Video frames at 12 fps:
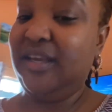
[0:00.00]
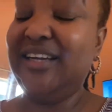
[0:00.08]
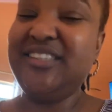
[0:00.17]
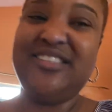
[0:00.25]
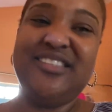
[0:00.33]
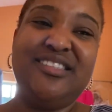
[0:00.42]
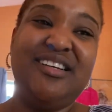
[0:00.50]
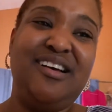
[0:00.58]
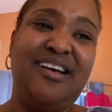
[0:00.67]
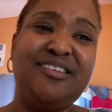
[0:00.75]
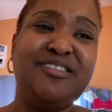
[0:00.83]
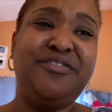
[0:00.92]
just
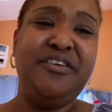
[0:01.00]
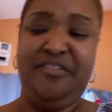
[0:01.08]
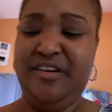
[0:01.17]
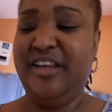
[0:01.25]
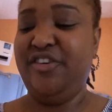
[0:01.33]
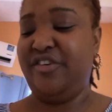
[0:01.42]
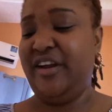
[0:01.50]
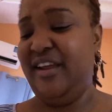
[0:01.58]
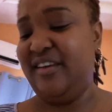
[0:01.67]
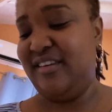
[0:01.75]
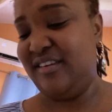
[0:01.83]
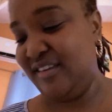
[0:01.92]
feel really
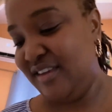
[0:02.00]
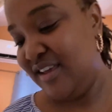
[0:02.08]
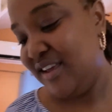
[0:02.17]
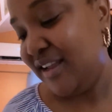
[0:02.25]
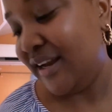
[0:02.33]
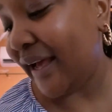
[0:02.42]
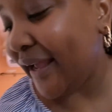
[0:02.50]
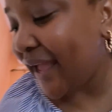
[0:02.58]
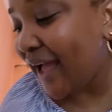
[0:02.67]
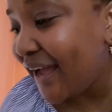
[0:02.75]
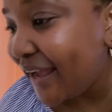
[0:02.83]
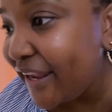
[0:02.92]
drained. Like,
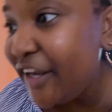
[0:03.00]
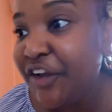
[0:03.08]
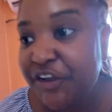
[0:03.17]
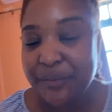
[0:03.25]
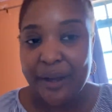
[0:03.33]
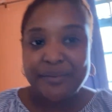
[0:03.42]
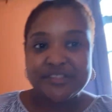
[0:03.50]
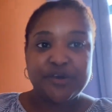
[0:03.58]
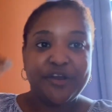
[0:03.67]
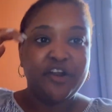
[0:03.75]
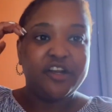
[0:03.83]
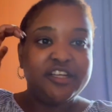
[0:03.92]
I knew I was
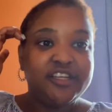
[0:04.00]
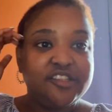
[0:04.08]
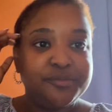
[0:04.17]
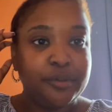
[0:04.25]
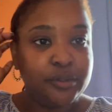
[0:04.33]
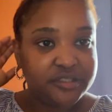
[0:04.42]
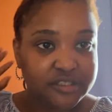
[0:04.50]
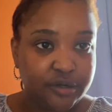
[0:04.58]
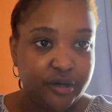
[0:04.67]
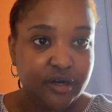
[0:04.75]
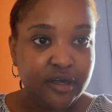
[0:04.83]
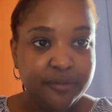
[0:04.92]
going on the boat
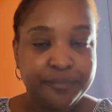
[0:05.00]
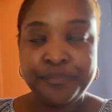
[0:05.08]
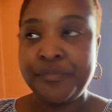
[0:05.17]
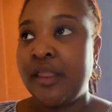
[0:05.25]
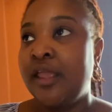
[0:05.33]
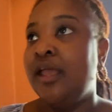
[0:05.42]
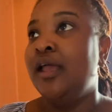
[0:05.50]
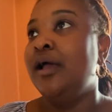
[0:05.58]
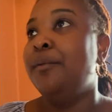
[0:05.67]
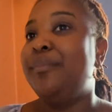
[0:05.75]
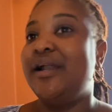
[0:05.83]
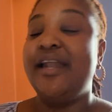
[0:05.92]
tour,
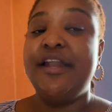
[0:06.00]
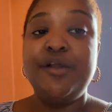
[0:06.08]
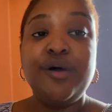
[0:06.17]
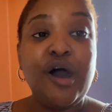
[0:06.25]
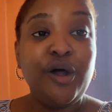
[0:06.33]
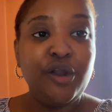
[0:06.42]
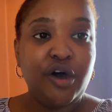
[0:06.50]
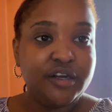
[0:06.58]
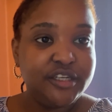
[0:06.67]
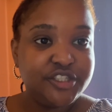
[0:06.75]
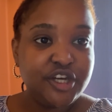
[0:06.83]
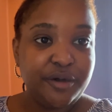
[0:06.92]
but I didn't know how long
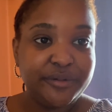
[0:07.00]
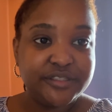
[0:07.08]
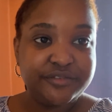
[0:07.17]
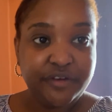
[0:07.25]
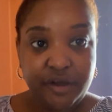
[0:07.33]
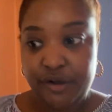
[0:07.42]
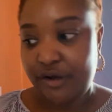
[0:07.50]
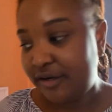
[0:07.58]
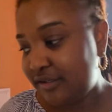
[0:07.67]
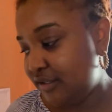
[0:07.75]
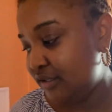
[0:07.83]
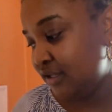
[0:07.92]
the tour was
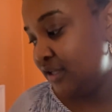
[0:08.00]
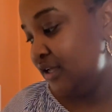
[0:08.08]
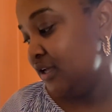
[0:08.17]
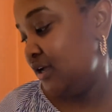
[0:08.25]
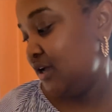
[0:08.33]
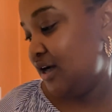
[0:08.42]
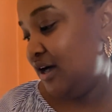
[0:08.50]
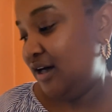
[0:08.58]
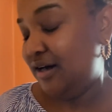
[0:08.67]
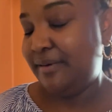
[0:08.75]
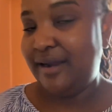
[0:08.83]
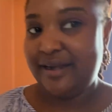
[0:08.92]
for.
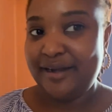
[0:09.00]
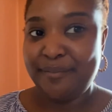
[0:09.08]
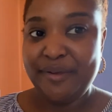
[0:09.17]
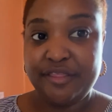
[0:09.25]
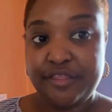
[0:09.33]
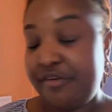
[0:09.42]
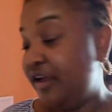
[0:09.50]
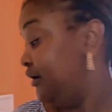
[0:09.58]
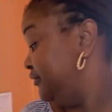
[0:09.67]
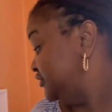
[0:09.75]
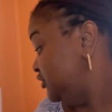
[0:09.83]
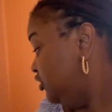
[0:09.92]
Ended up being 3
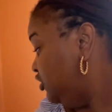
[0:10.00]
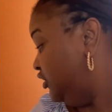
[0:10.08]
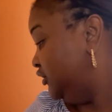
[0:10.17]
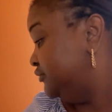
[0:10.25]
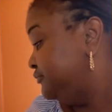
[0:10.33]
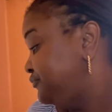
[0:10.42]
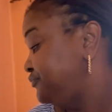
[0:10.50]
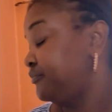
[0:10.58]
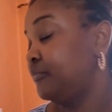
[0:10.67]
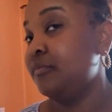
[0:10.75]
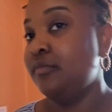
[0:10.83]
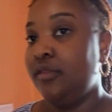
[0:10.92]
hours long,
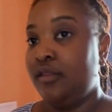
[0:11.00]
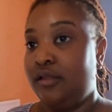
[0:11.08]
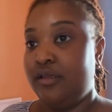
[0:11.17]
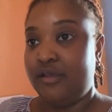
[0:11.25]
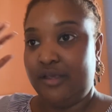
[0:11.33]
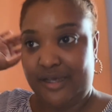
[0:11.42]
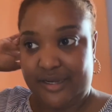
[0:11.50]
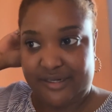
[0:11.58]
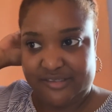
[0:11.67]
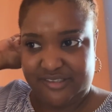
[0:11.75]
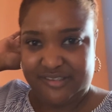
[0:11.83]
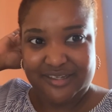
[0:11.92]
and I
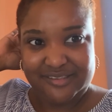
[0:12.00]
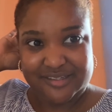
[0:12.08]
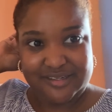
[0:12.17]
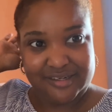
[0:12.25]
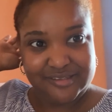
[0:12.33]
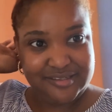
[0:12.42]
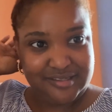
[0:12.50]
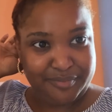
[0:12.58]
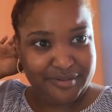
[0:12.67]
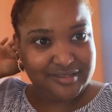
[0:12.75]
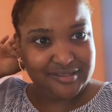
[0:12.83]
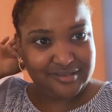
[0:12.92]
just like didn't
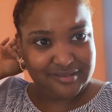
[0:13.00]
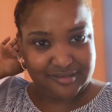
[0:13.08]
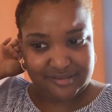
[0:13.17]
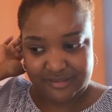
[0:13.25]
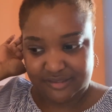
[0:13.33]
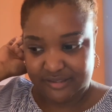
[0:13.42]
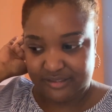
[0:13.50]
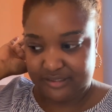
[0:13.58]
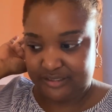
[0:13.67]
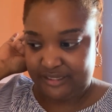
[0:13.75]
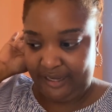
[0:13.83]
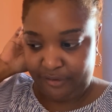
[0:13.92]
anticipate
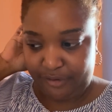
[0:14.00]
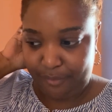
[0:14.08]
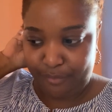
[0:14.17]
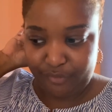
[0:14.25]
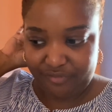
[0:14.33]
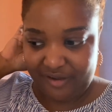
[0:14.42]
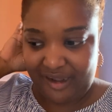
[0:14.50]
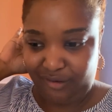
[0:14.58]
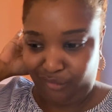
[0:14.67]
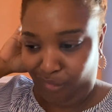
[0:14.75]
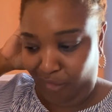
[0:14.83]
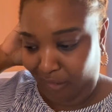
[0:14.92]
staying on a boat for that
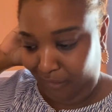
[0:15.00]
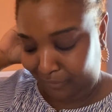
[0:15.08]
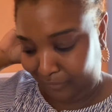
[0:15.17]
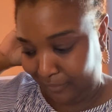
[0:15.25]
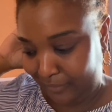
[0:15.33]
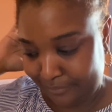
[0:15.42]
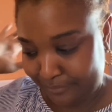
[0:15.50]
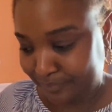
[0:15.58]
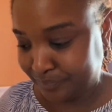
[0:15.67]
long.